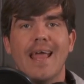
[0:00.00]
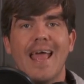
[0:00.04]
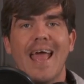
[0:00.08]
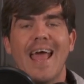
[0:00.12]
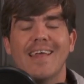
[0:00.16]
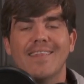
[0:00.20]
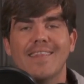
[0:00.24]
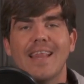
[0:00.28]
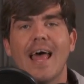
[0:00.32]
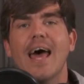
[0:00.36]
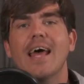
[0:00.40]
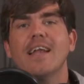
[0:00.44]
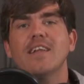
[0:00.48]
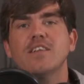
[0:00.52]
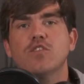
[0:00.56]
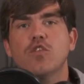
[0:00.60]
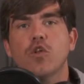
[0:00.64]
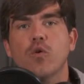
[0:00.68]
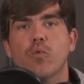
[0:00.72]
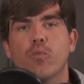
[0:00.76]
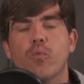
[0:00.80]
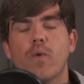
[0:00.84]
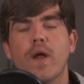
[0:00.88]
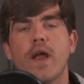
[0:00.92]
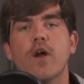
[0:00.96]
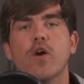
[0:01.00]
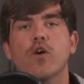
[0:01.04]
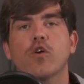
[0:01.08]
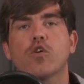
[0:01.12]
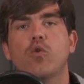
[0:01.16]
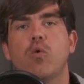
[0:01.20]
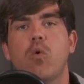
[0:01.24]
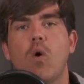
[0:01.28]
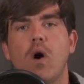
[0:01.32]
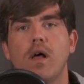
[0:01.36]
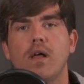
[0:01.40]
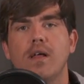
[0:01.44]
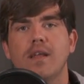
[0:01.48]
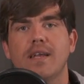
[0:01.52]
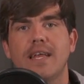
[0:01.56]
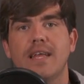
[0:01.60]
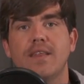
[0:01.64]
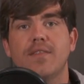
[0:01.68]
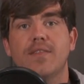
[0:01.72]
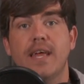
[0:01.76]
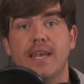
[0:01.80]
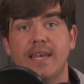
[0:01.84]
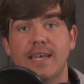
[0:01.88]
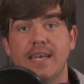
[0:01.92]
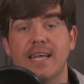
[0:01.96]
And that is the rare quality
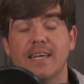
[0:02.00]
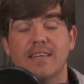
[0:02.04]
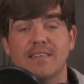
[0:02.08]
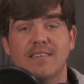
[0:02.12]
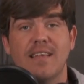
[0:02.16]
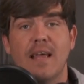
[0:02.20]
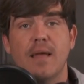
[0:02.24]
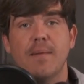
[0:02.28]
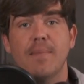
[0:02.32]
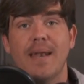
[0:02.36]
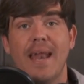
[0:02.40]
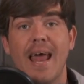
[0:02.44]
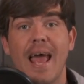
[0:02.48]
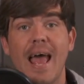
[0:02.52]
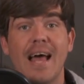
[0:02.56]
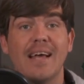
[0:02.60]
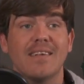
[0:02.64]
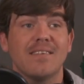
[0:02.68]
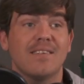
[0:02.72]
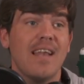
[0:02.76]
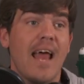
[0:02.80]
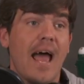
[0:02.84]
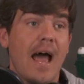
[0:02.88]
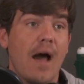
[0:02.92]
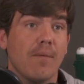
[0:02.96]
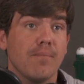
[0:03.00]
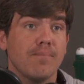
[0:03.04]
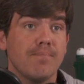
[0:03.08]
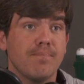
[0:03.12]
that Nick Saban has. Now,